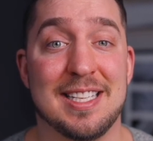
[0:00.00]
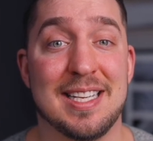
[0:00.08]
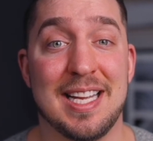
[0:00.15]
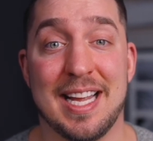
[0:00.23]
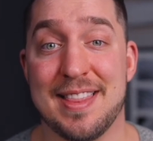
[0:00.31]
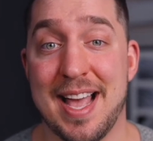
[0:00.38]

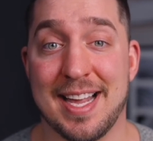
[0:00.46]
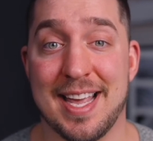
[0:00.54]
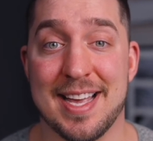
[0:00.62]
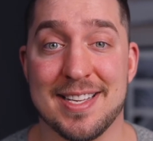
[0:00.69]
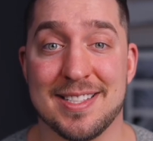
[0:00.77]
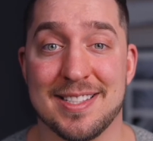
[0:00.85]
In that
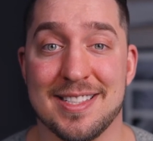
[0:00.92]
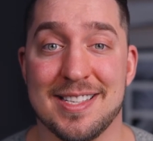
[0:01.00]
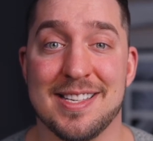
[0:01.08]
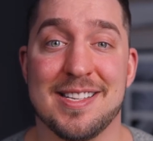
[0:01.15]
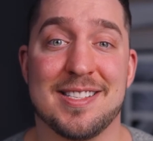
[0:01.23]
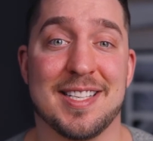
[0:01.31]
case,
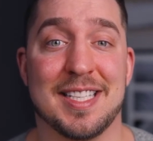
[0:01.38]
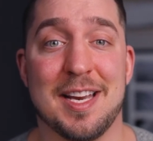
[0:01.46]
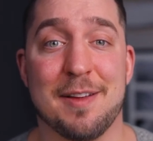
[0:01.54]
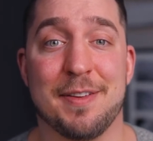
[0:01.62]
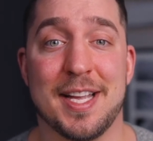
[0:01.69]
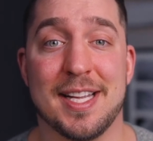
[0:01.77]

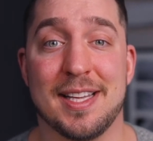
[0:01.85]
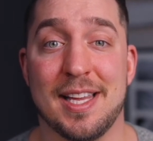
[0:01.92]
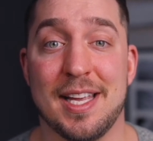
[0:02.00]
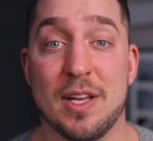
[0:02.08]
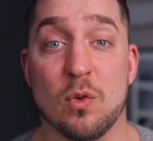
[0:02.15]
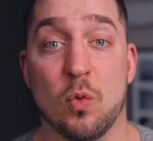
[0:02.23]

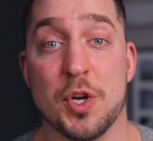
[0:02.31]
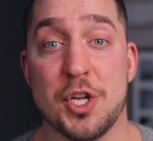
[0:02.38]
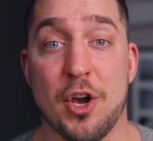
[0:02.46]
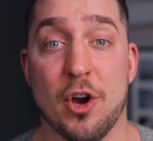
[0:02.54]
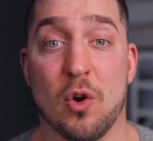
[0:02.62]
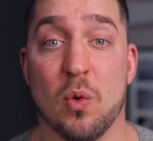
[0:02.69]
significantly would
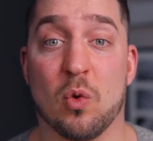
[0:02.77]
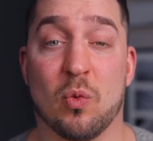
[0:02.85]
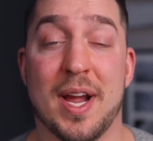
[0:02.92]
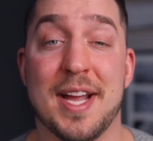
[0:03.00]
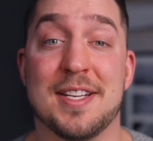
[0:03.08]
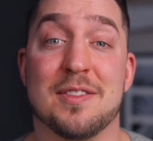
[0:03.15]
go
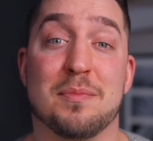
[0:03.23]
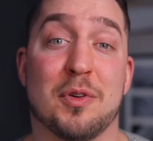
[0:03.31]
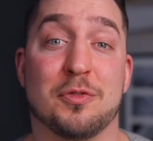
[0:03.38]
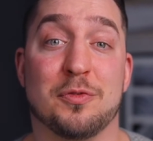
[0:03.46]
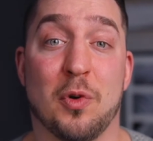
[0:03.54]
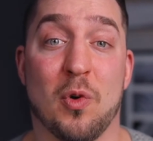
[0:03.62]
right
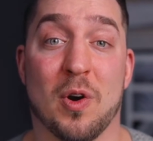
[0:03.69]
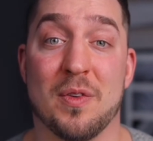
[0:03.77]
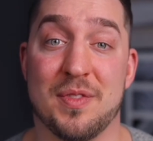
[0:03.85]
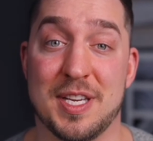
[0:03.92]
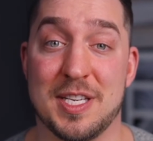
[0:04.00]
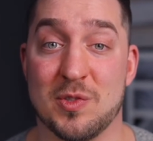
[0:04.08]
before
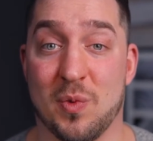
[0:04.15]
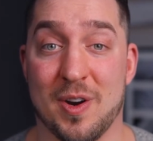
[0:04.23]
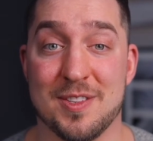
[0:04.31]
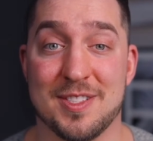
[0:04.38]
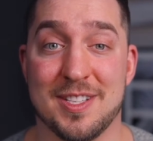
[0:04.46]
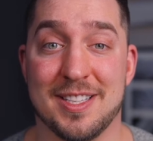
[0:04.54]
these
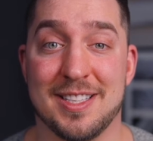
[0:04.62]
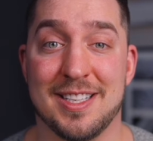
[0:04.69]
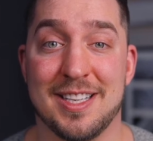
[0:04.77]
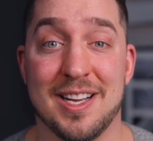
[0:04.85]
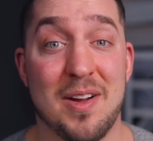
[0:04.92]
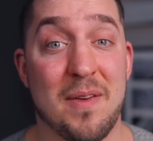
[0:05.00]
words.
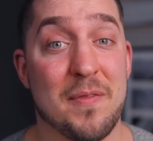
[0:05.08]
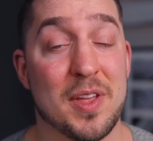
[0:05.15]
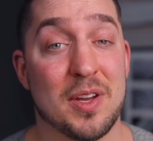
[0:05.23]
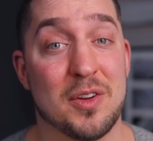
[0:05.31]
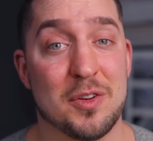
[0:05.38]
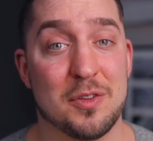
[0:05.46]

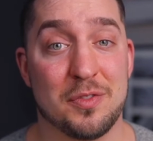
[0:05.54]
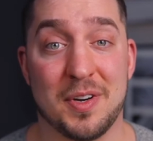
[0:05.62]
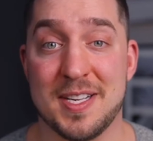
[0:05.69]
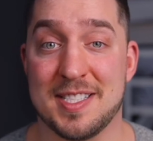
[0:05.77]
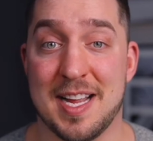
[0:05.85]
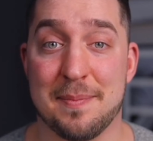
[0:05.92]
For
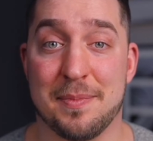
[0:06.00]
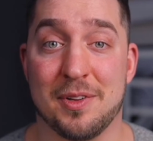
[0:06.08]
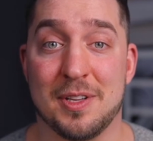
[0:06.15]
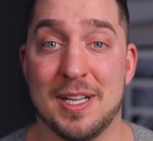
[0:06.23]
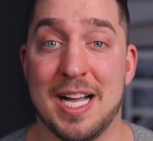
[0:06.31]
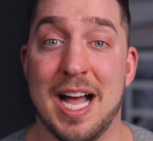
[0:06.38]

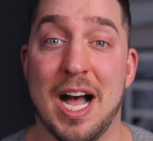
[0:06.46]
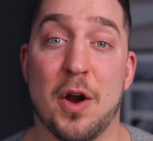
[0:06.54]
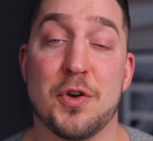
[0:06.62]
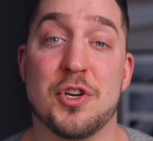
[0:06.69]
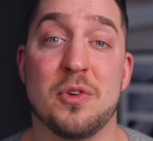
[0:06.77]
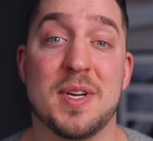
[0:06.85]
example, our
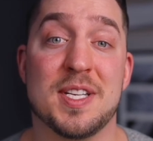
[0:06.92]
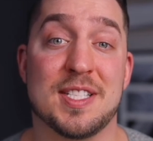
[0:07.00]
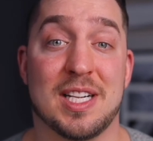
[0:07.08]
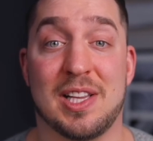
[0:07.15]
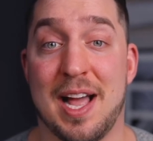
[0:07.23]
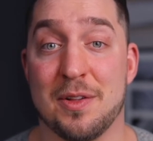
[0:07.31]
newest
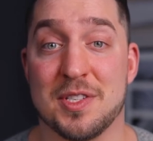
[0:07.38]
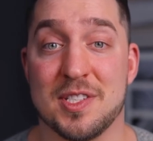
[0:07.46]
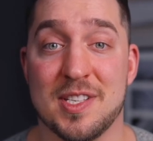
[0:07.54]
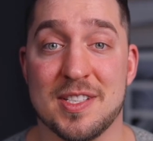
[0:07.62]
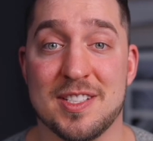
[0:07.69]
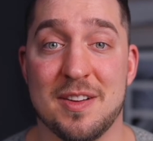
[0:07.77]
cloud
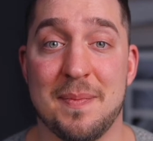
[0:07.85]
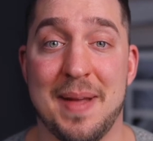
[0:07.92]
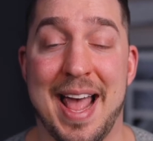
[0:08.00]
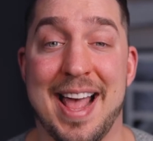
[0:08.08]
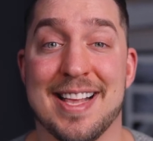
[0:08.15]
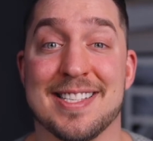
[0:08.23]
system
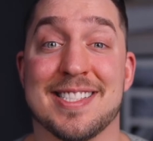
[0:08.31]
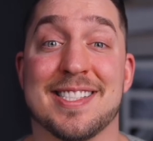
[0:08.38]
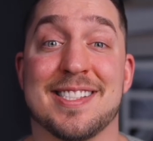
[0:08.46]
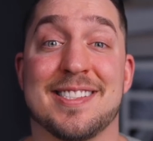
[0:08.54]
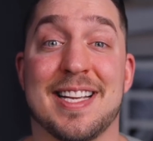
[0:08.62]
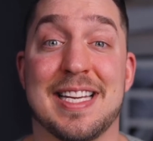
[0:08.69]
has
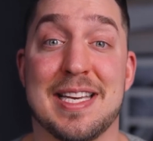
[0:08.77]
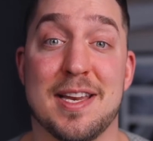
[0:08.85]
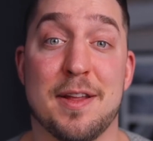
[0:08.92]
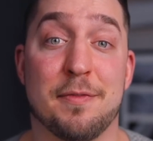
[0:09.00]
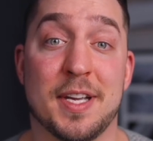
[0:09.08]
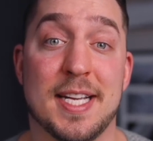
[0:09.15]

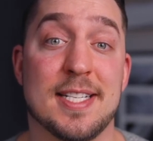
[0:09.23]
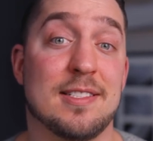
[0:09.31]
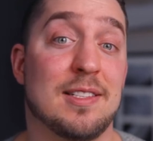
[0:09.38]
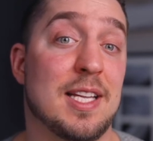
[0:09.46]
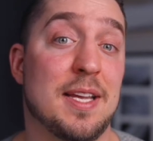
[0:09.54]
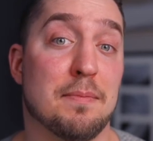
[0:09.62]

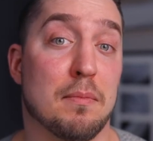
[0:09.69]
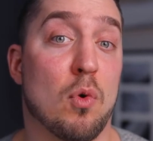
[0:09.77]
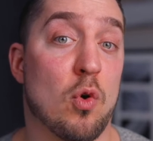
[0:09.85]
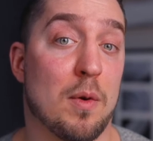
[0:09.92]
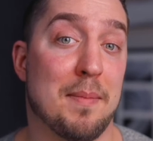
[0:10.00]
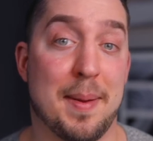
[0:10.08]
significantly
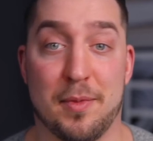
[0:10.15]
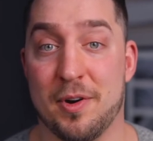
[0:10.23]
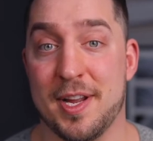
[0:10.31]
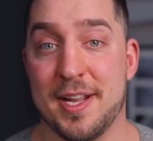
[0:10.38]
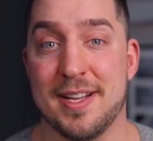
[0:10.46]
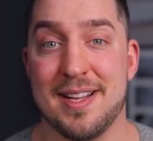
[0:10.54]
more
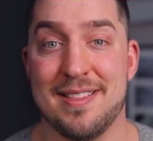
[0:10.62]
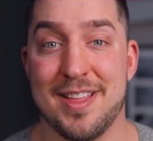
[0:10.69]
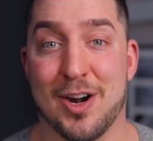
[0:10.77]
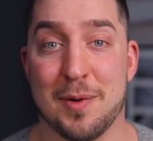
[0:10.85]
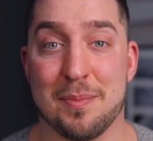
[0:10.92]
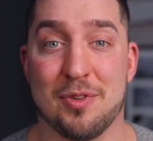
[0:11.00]
memory than
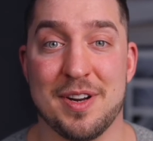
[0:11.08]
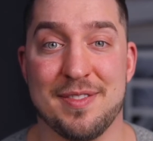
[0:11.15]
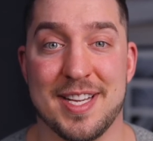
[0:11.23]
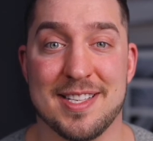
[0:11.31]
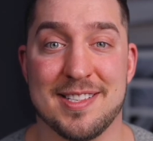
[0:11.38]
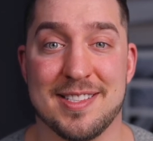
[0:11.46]
our
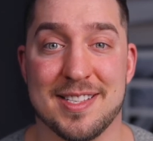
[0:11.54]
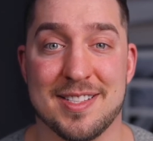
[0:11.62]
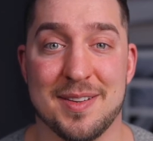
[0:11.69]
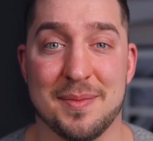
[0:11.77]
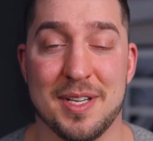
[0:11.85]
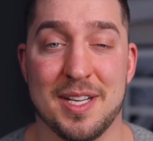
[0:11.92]
previous
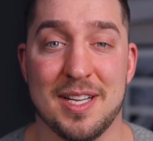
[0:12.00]
system.